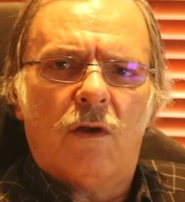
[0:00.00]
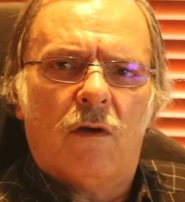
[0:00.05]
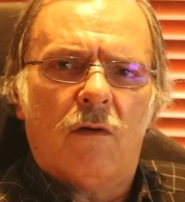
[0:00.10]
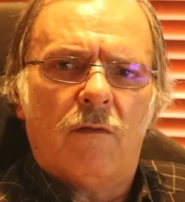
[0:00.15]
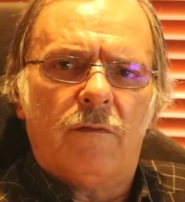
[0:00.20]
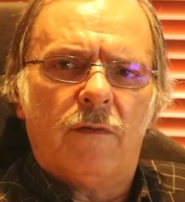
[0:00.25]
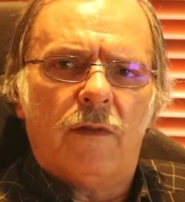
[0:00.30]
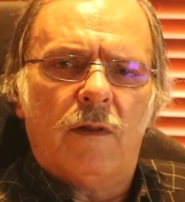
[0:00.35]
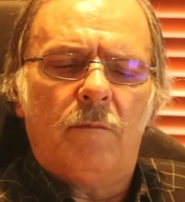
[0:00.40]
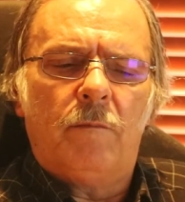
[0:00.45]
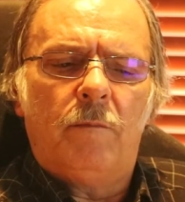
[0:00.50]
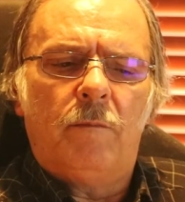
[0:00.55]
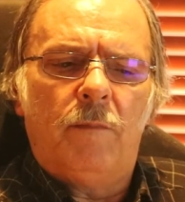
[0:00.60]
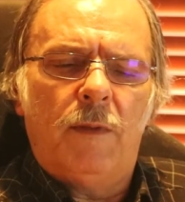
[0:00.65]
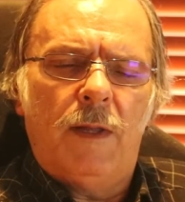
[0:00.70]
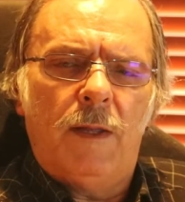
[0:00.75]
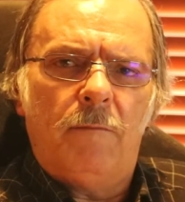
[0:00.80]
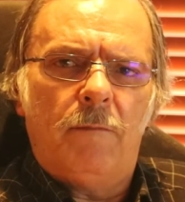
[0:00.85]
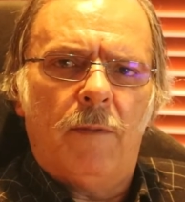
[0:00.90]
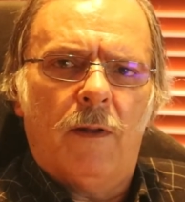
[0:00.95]
of the
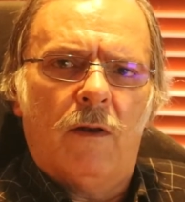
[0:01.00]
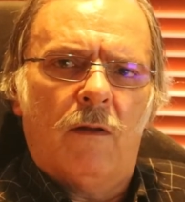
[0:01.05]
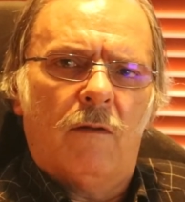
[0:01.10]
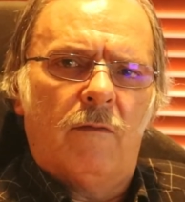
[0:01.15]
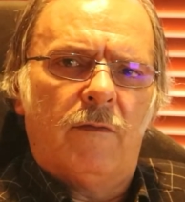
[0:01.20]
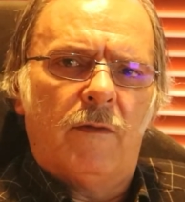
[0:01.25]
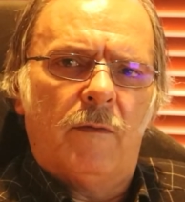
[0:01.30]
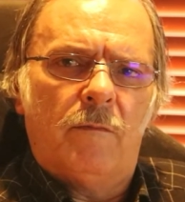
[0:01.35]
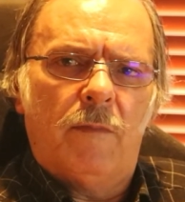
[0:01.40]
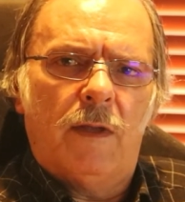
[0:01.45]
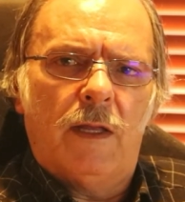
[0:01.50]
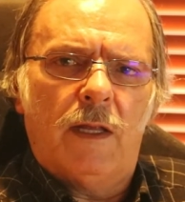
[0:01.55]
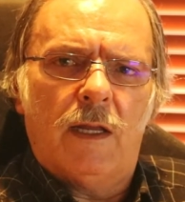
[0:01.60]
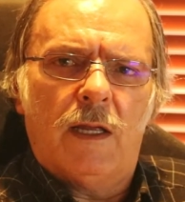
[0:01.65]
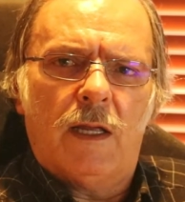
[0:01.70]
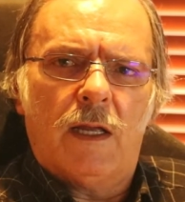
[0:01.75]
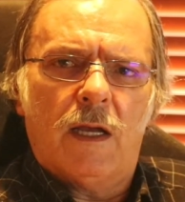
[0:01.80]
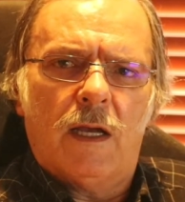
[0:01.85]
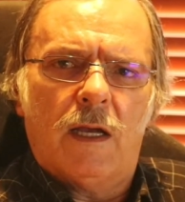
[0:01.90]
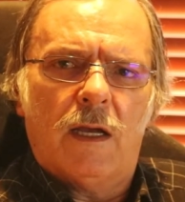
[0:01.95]
people of
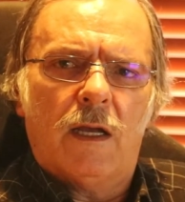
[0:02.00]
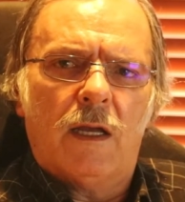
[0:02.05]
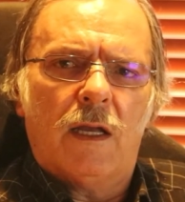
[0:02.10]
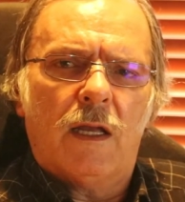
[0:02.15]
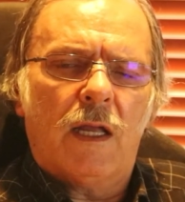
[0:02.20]
America,